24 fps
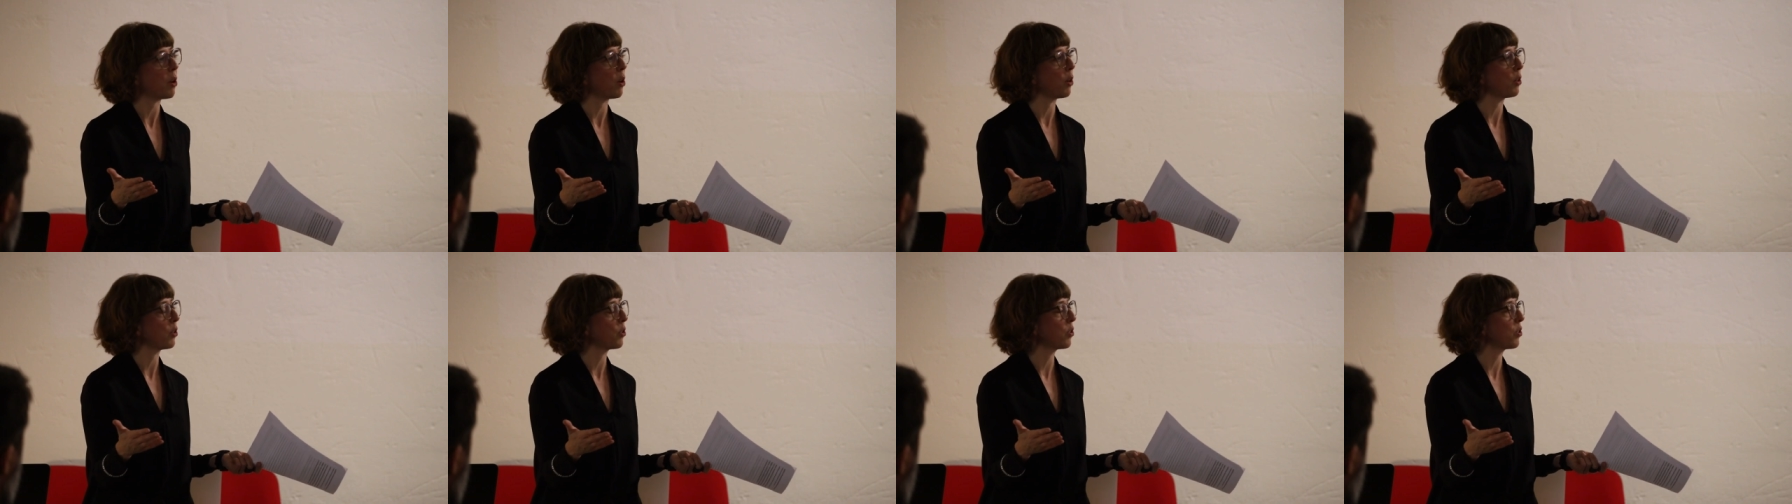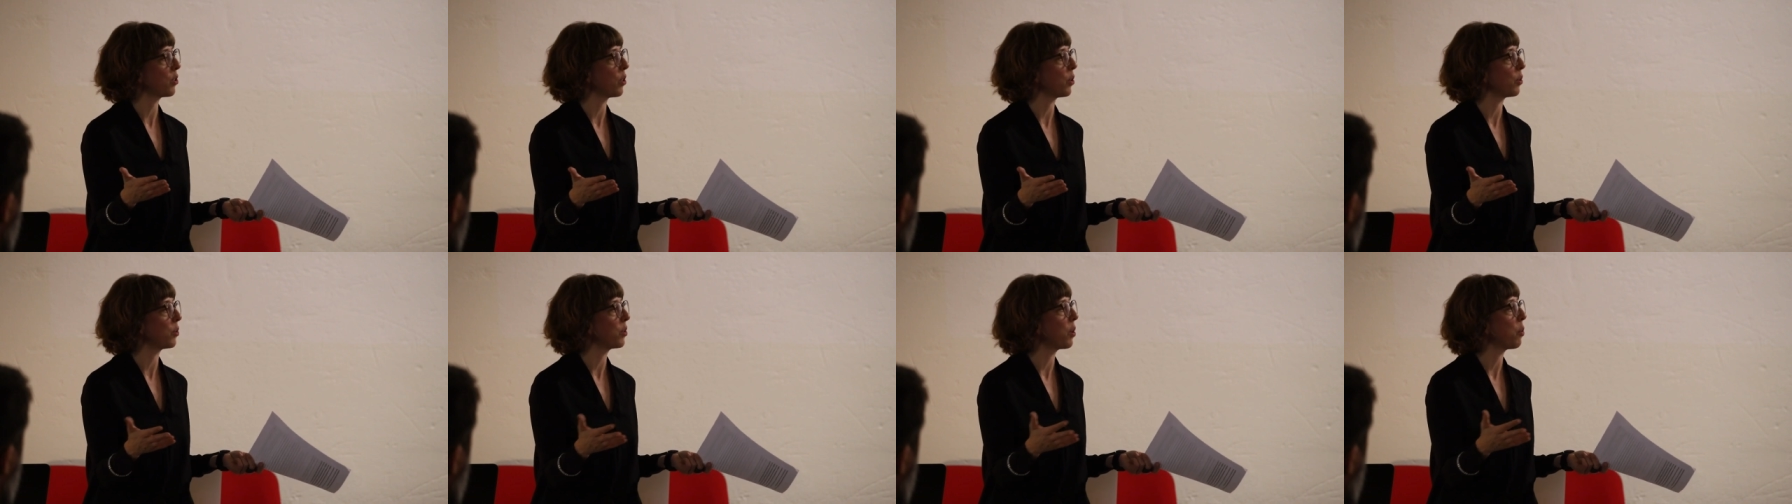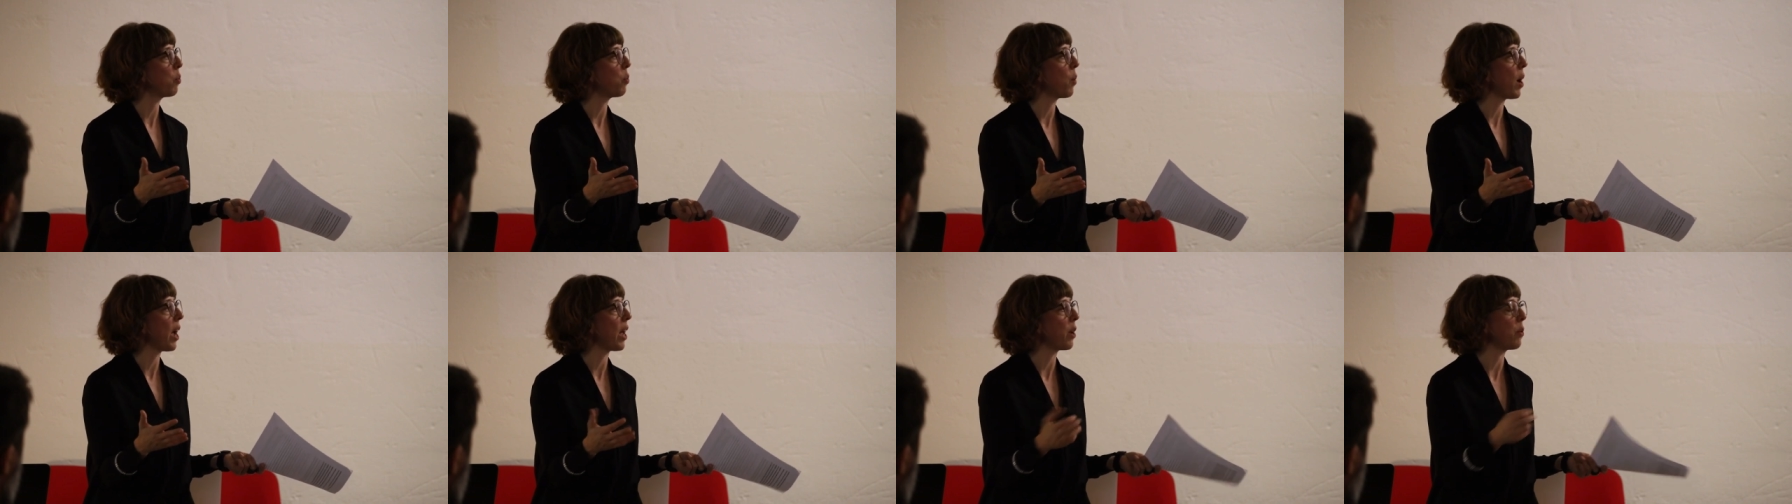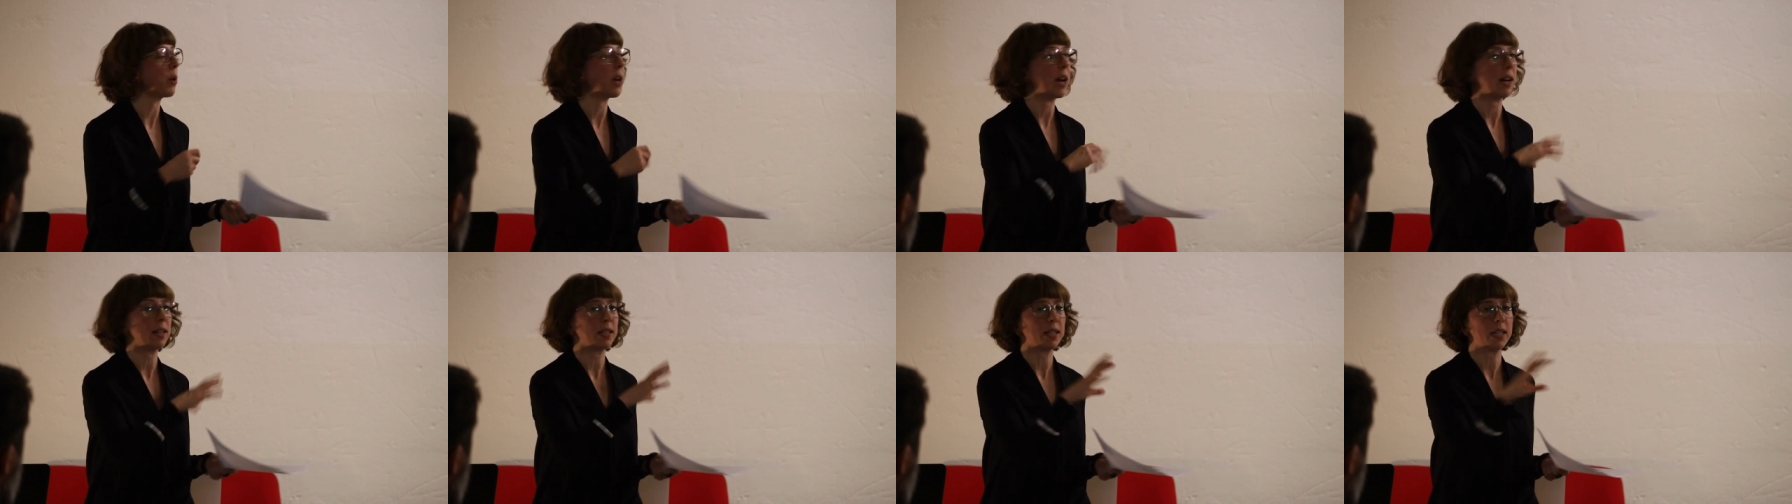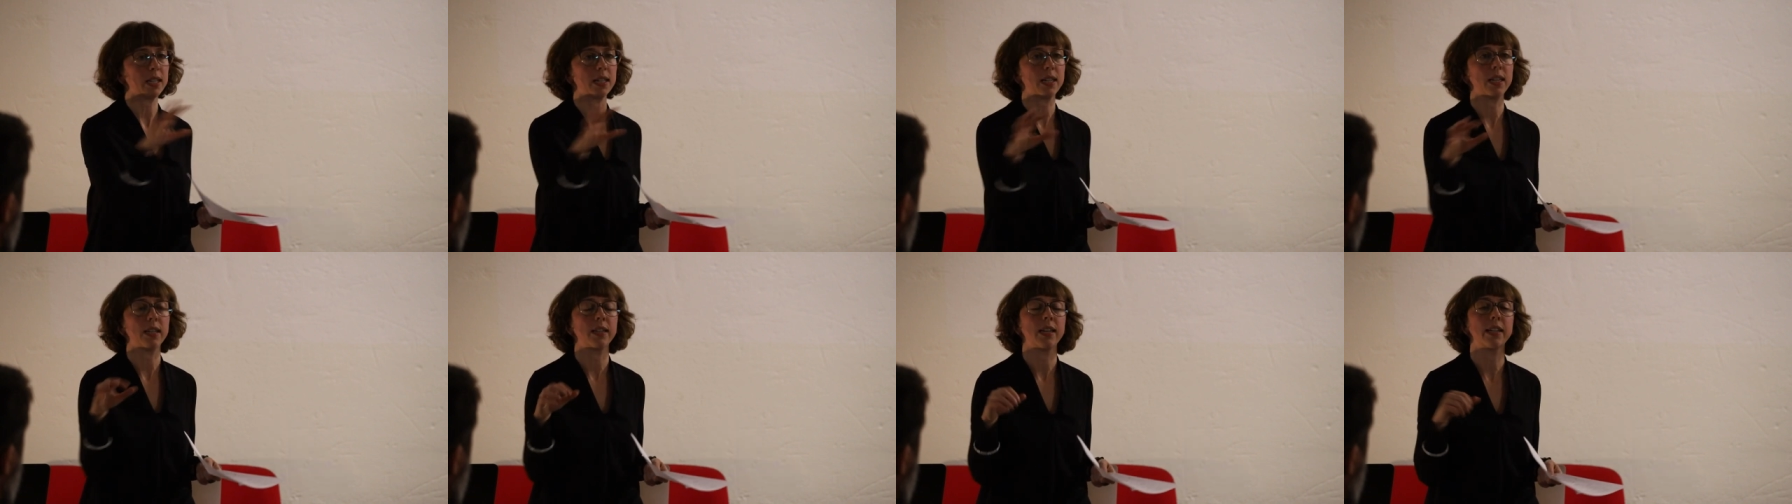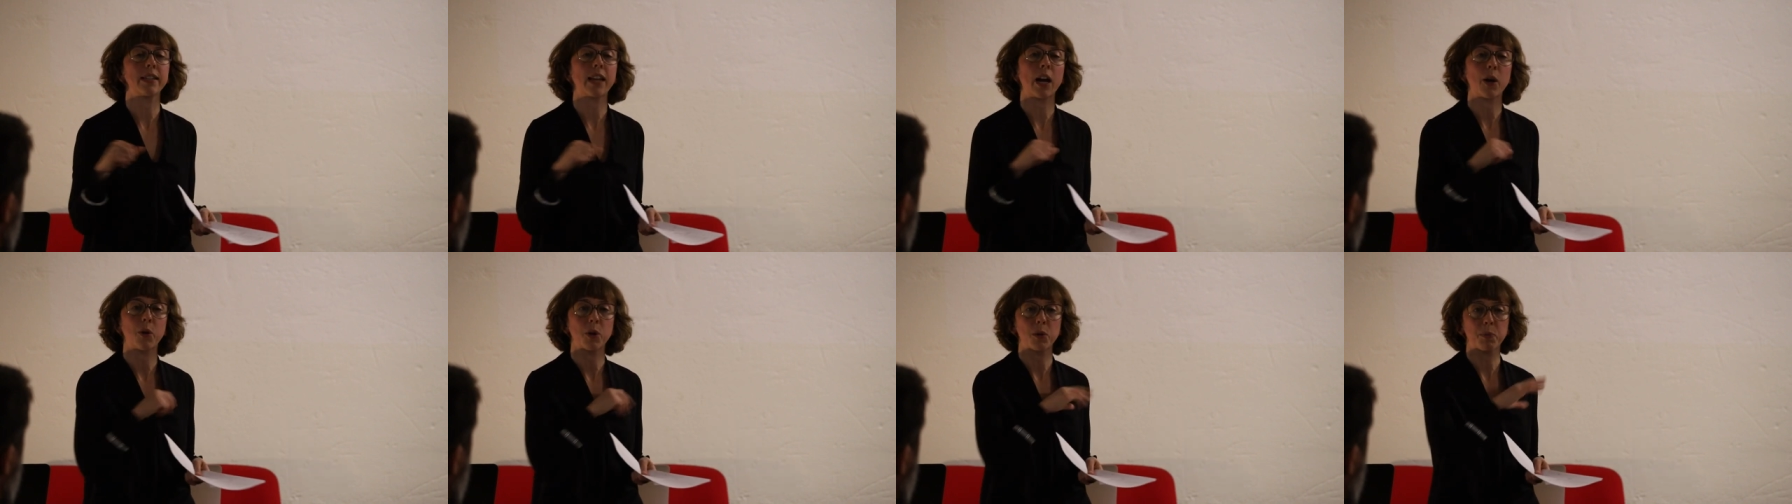but also the way we
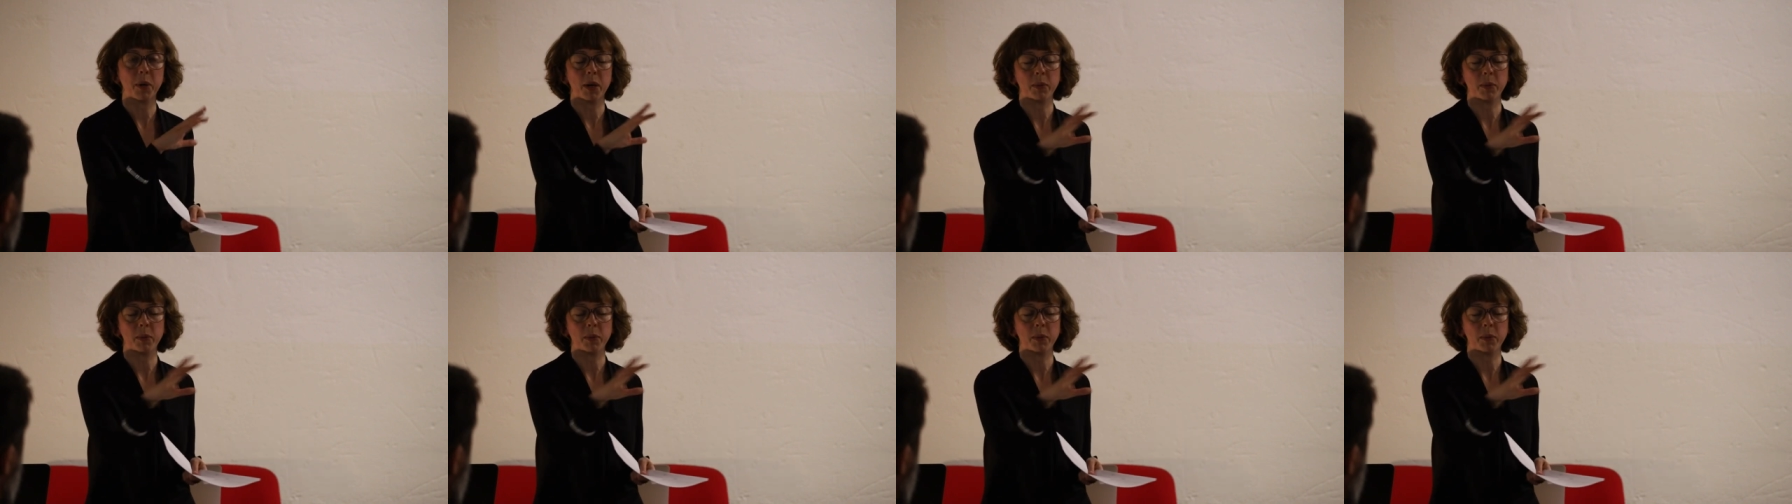articulate our